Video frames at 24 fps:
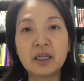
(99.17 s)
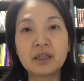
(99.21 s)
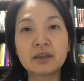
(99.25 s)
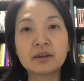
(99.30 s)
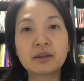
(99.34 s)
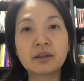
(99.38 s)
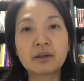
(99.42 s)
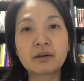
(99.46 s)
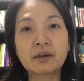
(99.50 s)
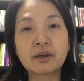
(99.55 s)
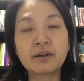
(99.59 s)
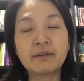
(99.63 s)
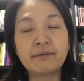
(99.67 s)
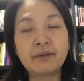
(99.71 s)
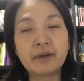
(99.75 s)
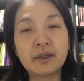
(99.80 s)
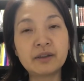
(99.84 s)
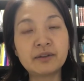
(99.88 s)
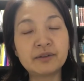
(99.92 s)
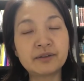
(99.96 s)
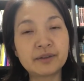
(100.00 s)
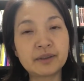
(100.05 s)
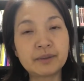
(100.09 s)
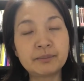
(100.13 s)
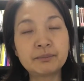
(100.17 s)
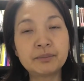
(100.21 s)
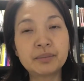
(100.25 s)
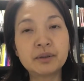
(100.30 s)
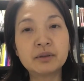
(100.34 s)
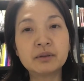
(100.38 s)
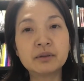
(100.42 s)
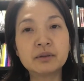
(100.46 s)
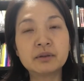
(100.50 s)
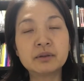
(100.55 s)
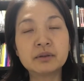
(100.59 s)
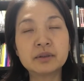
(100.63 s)
there are very
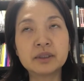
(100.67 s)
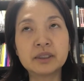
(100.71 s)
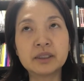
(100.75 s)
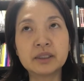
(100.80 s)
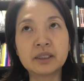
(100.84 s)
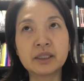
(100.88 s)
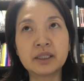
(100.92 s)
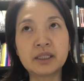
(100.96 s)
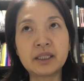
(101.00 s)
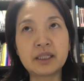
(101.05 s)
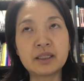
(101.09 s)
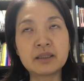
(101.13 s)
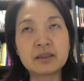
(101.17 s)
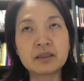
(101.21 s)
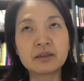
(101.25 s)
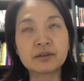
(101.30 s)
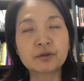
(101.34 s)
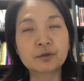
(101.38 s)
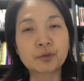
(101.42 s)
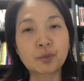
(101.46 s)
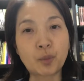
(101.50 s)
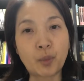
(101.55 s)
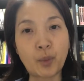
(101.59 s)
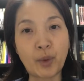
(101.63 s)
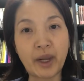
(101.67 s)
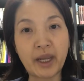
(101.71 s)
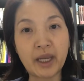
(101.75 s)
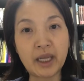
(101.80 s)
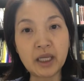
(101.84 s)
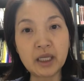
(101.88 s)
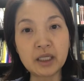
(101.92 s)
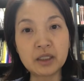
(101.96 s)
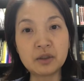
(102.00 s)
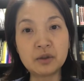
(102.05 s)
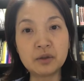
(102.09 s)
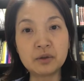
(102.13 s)
simple you know easiest way
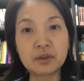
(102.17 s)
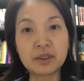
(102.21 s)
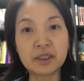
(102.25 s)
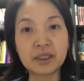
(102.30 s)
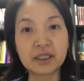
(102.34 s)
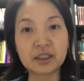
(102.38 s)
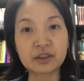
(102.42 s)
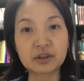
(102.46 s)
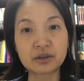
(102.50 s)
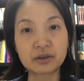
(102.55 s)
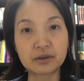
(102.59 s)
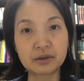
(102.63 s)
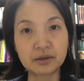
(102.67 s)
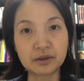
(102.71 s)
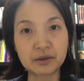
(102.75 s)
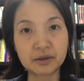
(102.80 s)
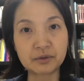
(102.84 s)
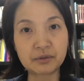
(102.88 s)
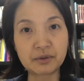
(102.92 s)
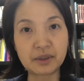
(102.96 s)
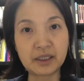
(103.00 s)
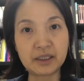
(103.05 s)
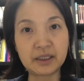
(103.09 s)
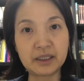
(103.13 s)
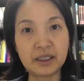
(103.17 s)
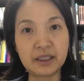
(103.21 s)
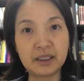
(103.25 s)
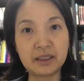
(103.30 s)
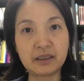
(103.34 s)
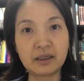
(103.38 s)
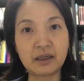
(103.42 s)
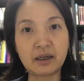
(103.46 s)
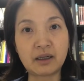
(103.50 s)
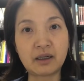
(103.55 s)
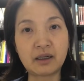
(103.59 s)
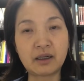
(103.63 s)
you can actually create you
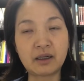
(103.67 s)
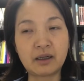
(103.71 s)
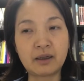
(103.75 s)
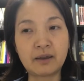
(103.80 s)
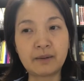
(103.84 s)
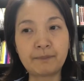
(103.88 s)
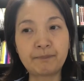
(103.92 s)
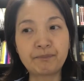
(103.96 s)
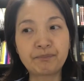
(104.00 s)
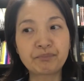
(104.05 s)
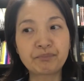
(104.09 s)
know, um,